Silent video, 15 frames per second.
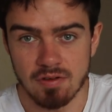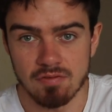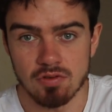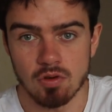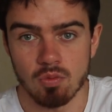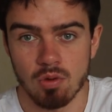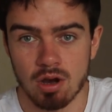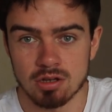If
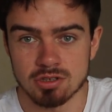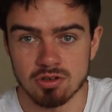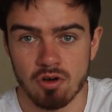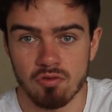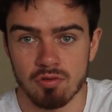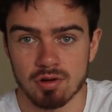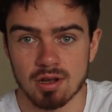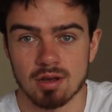you want to
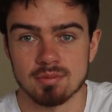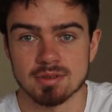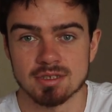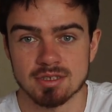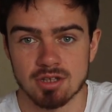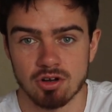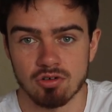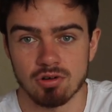overcome
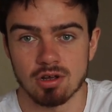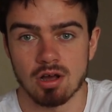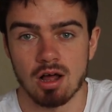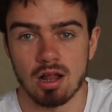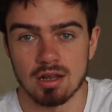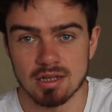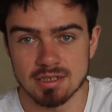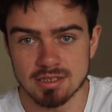stuttering
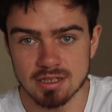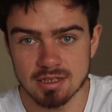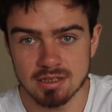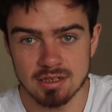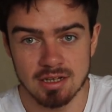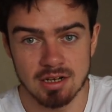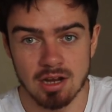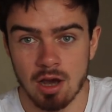
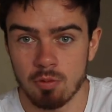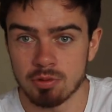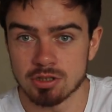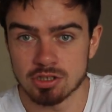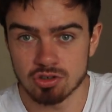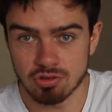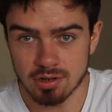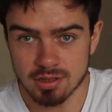holistically and not
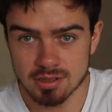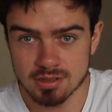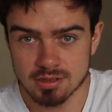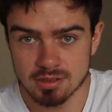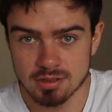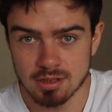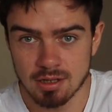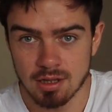with
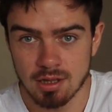tricks,